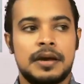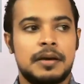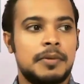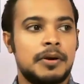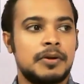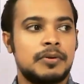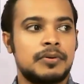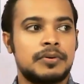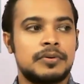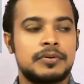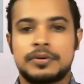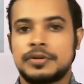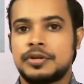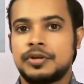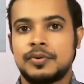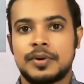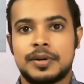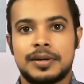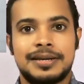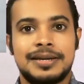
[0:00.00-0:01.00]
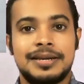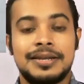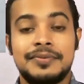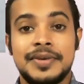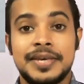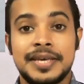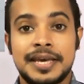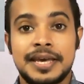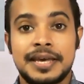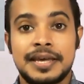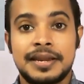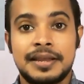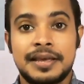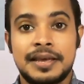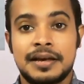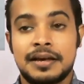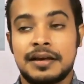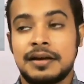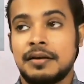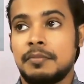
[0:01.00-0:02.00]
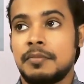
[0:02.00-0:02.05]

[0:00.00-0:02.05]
about your living area,